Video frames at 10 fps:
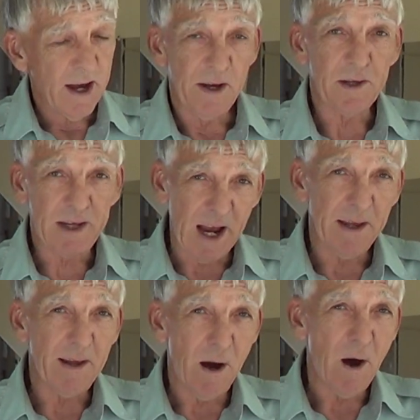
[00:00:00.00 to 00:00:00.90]
sand
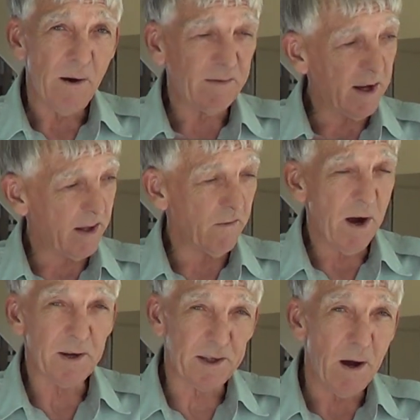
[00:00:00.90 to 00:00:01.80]
it off, get the
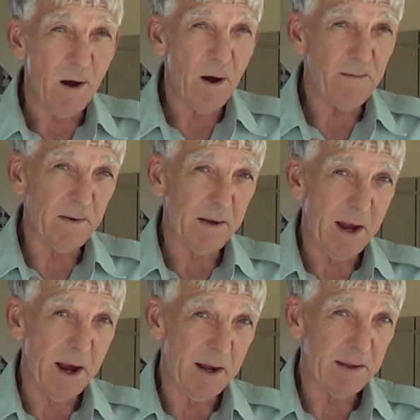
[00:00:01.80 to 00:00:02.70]
rust off,
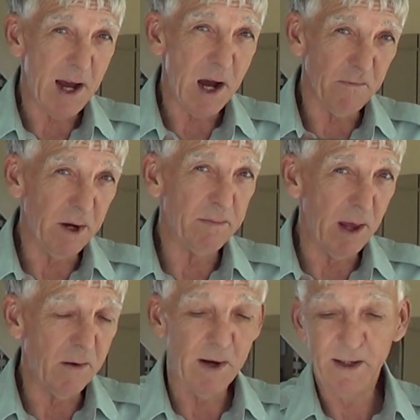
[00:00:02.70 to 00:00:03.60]
and
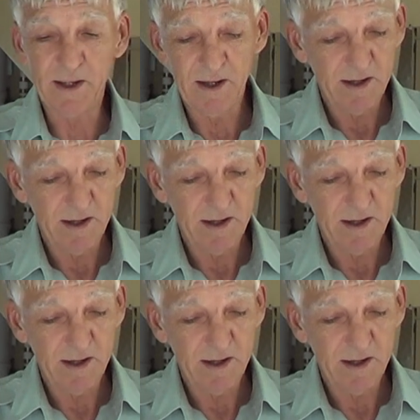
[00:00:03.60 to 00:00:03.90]
re-blue it.